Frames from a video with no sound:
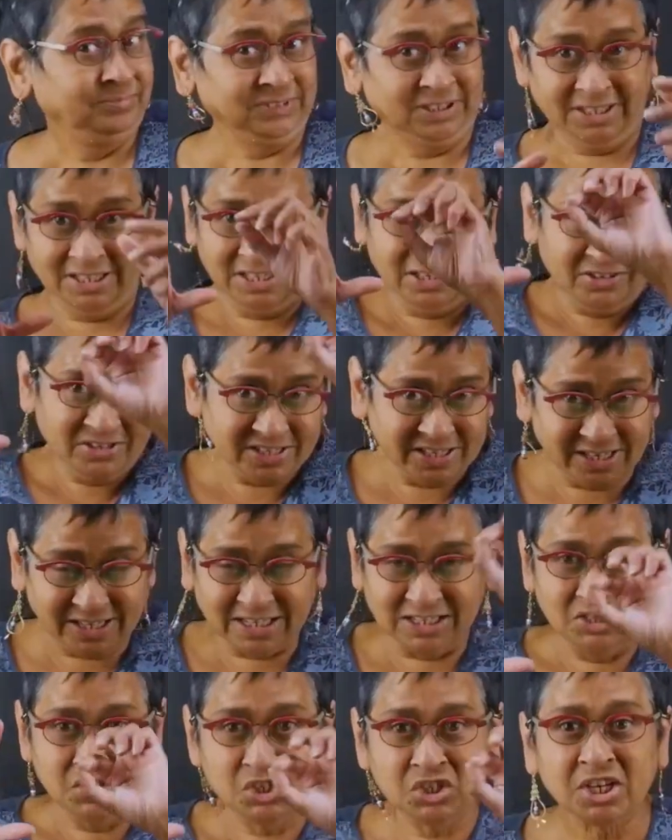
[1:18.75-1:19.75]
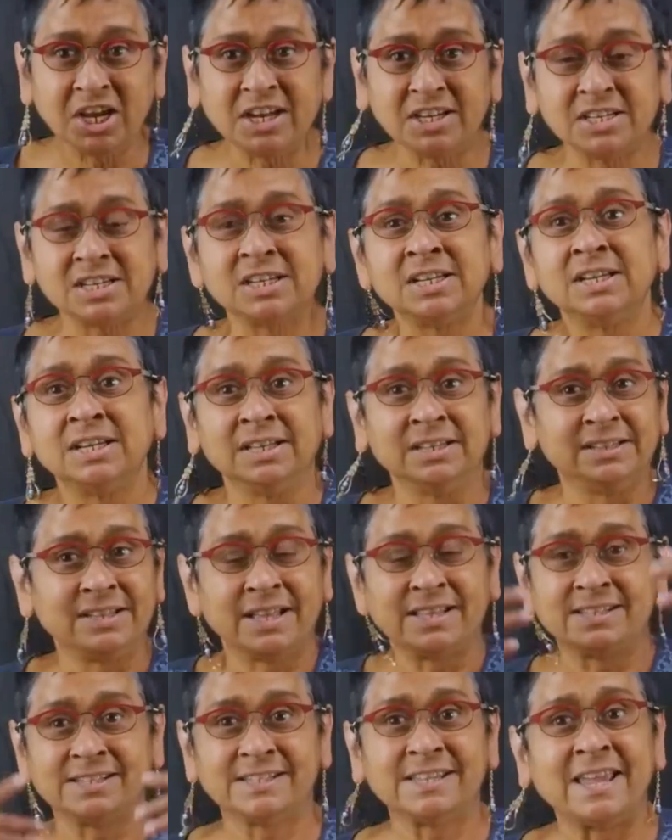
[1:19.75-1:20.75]
here is a little chit
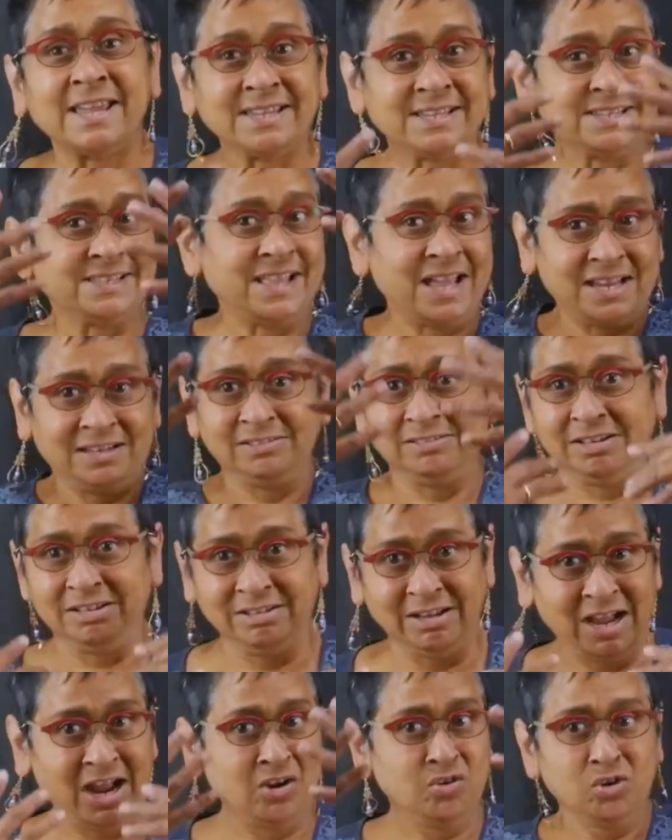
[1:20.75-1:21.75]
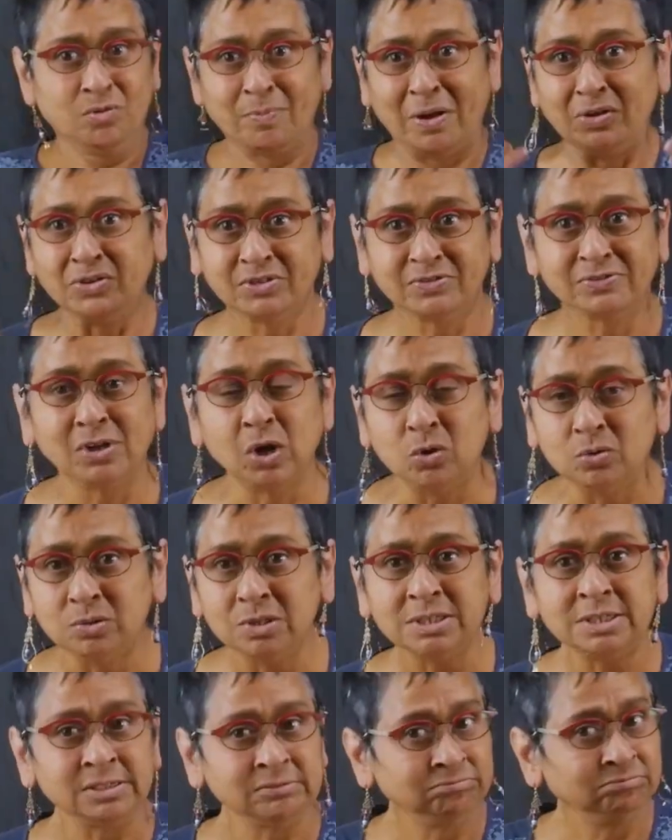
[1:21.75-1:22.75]
that says that 100 pounds of
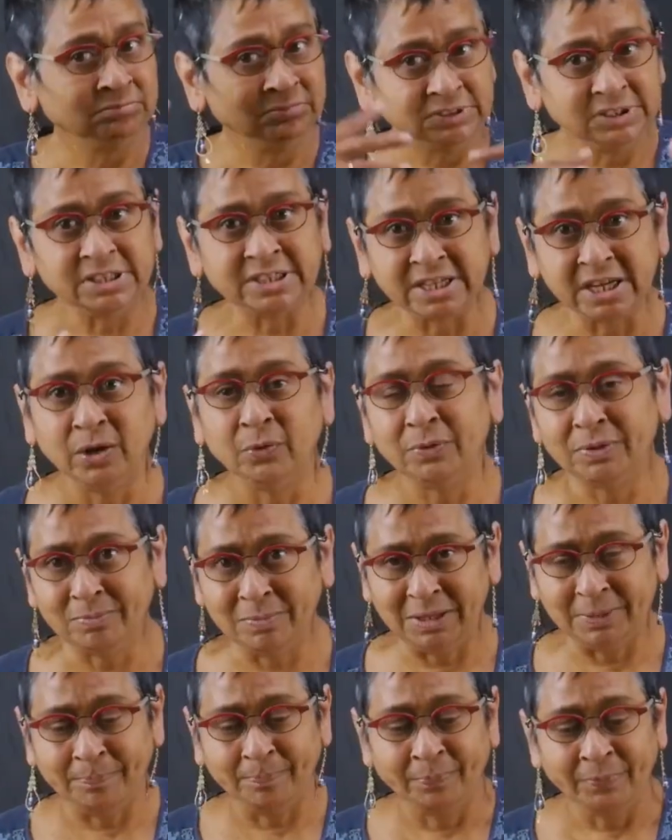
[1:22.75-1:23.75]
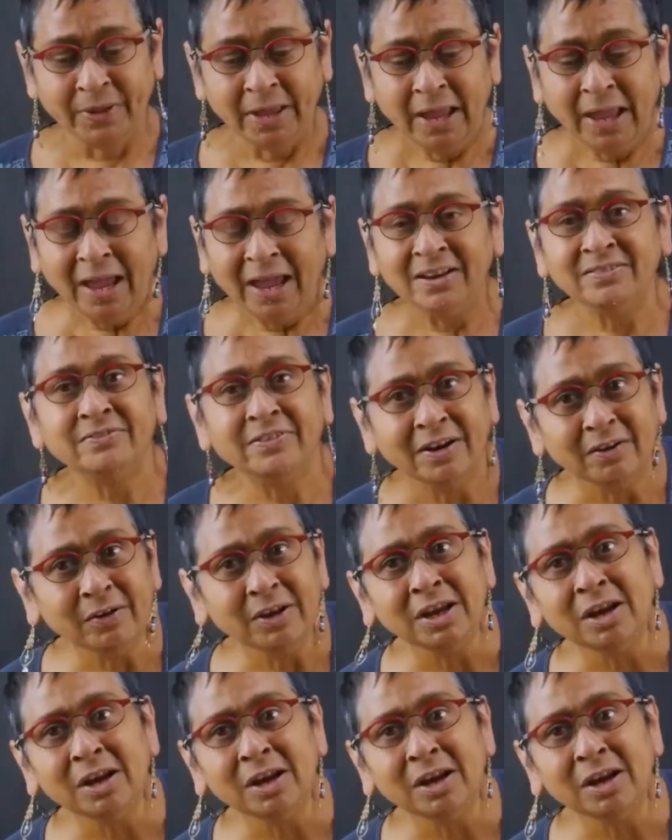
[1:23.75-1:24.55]
gold is here with me. And very